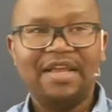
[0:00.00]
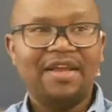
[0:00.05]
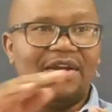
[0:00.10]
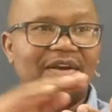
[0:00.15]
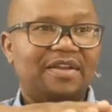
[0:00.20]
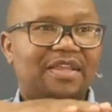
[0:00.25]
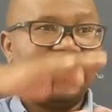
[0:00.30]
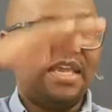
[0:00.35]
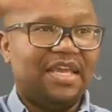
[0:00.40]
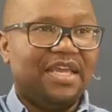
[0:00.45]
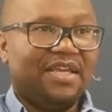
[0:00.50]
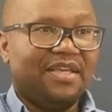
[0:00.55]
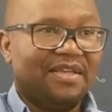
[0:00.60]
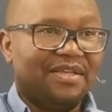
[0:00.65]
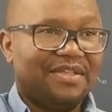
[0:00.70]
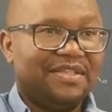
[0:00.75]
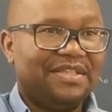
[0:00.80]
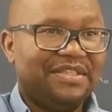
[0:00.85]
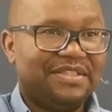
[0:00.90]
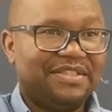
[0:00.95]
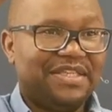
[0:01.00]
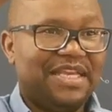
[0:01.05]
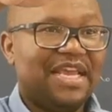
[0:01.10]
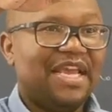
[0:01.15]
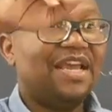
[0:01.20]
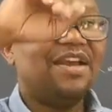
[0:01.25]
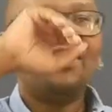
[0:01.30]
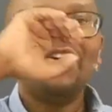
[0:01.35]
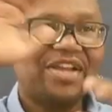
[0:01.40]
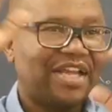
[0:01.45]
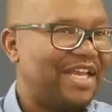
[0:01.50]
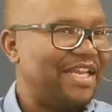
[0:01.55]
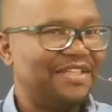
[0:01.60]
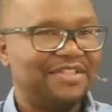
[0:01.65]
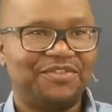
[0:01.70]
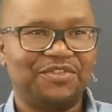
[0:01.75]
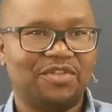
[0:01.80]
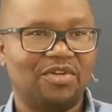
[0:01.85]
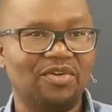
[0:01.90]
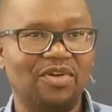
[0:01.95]
okay, he's here, okay,
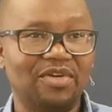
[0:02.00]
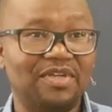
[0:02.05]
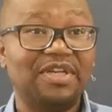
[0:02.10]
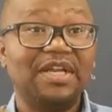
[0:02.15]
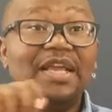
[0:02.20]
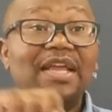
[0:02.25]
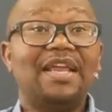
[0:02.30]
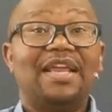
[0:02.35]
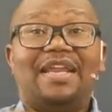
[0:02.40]
it's good.